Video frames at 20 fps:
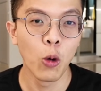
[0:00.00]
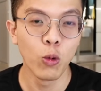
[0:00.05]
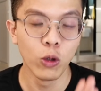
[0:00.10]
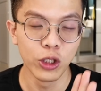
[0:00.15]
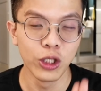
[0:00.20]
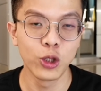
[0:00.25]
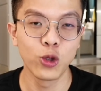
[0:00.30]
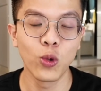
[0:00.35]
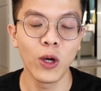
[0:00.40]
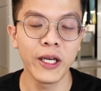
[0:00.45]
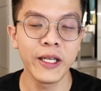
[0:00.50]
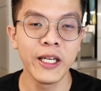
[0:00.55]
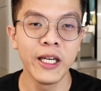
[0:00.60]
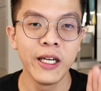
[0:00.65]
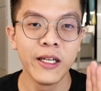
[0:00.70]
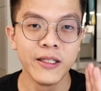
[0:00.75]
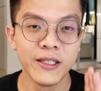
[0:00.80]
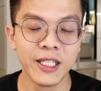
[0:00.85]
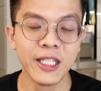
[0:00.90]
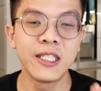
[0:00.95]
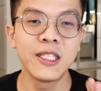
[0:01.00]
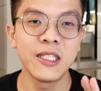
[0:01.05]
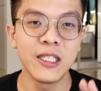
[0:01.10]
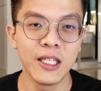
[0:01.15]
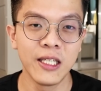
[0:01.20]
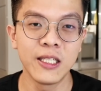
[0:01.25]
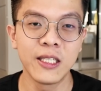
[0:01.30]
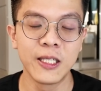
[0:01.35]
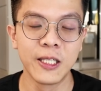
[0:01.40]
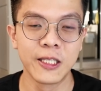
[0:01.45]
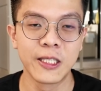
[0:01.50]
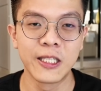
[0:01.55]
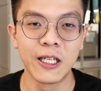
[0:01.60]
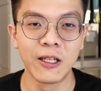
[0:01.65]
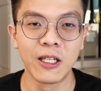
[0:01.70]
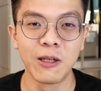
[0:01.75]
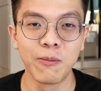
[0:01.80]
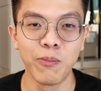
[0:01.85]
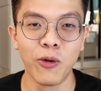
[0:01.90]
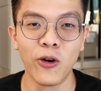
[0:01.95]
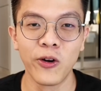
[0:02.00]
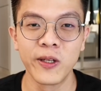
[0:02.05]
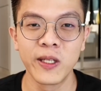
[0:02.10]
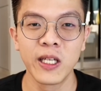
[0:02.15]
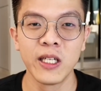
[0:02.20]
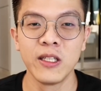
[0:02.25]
which is why this is the selling point.